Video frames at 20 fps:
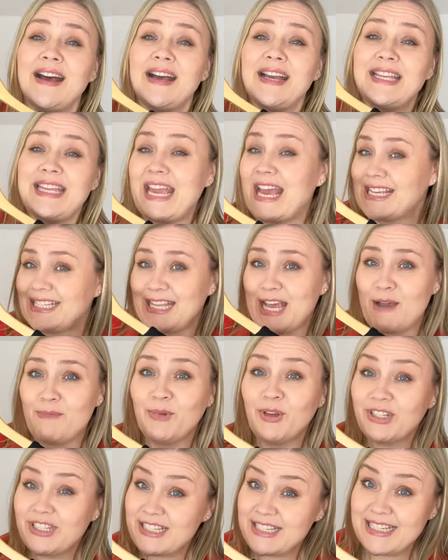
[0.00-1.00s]
Yes, I'm
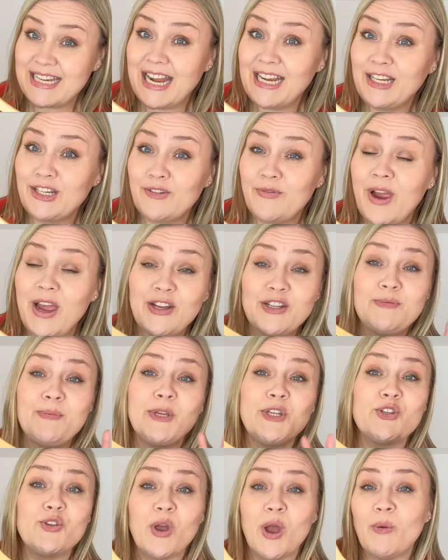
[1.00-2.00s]
going to style it around to make
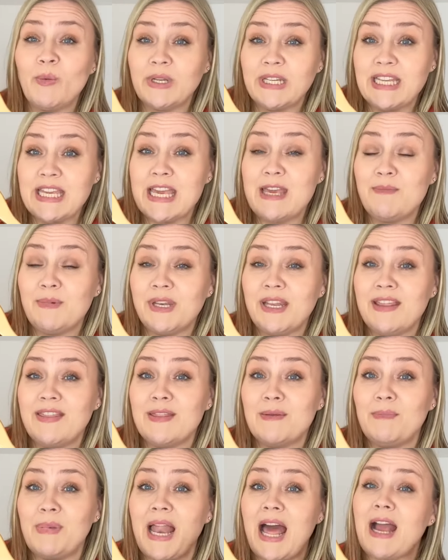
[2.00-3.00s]
sure I want to keep it in the
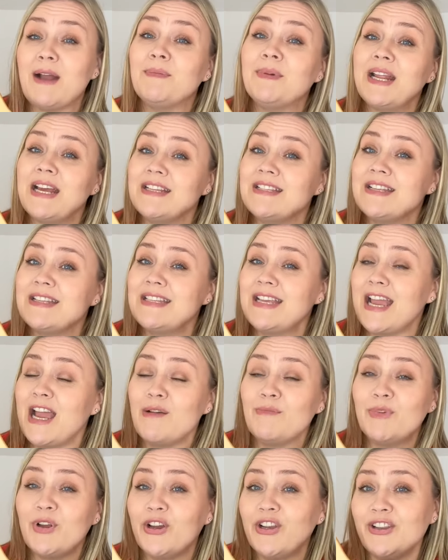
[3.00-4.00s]
black, but as I say,
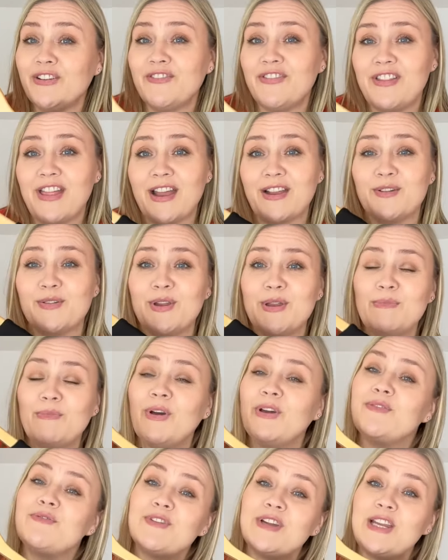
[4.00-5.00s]
I'm gunning for that cream
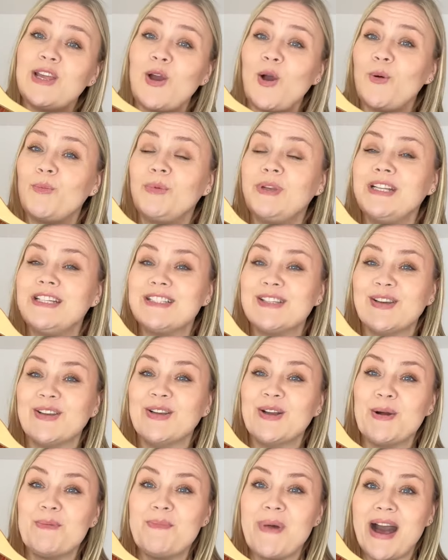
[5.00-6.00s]
one, really hoping it's going
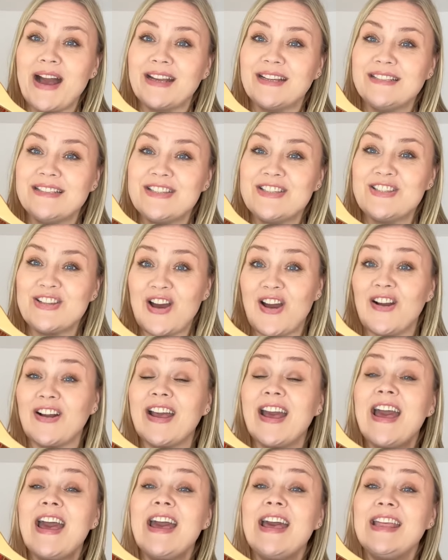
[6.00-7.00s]
to come back in stock.
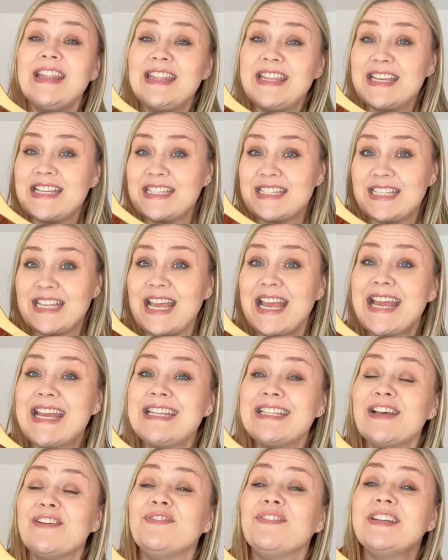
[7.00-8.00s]
This
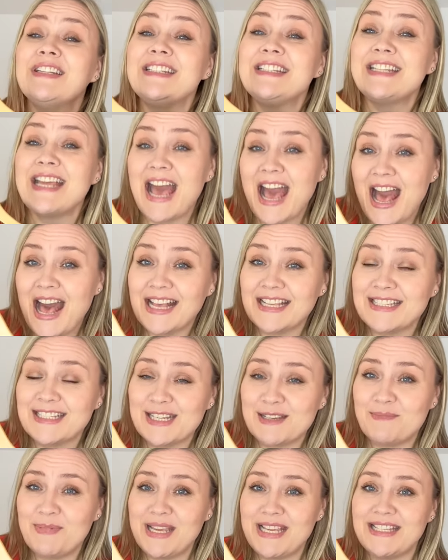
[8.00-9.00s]
is a
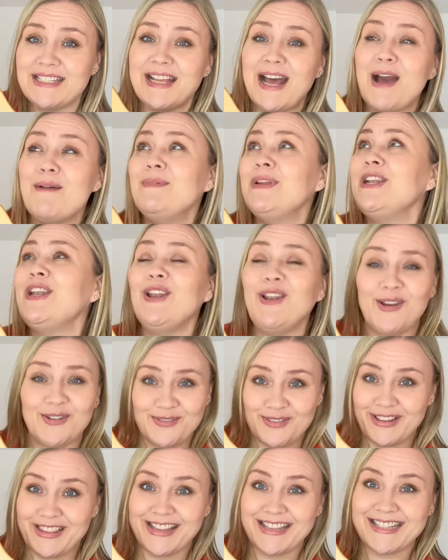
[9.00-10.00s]
fantastic piece. I'm in love
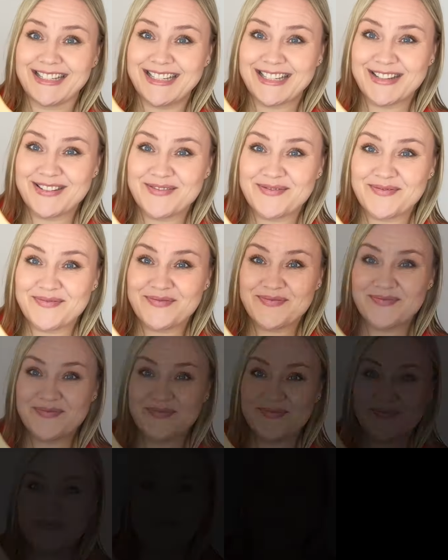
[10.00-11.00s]
with it.
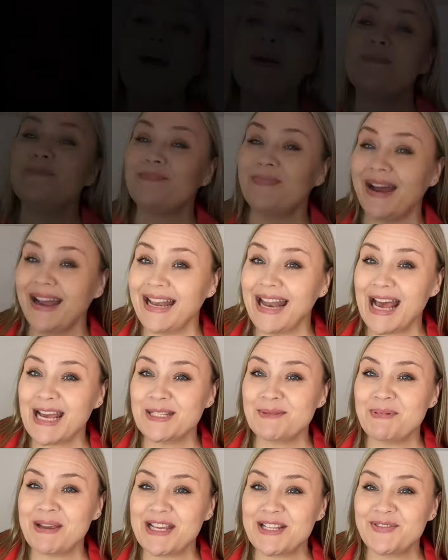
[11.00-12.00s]
My
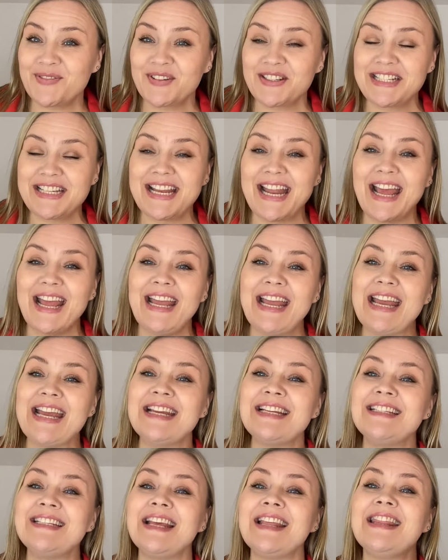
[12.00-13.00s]
last piece for today
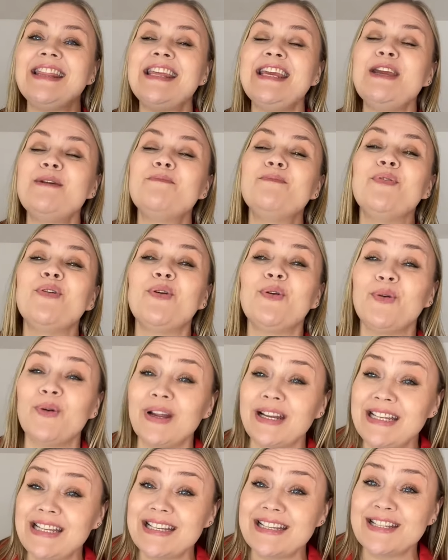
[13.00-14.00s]
is the
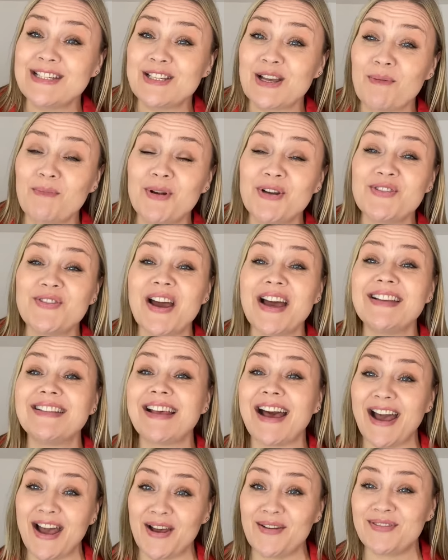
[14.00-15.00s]
prettiest summer dress
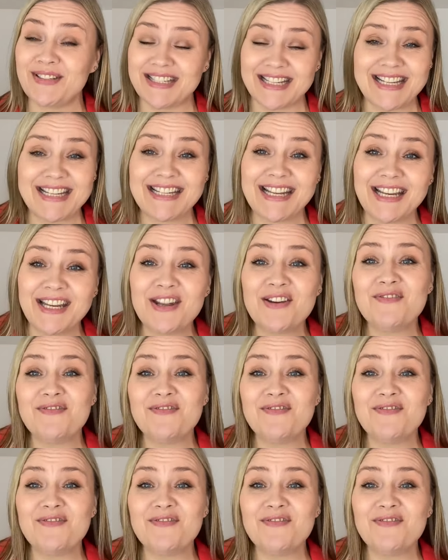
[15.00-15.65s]
I have seen in a